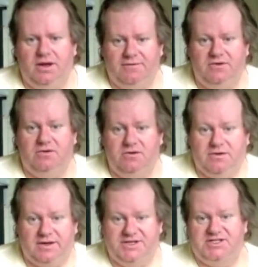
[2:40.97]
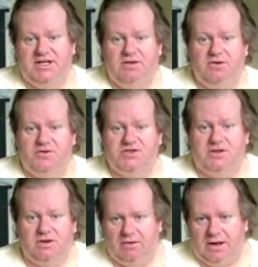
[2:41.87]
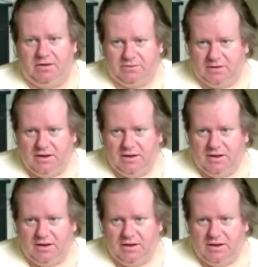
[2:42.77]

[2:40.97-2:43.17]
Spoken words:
And if you can extend those to the ground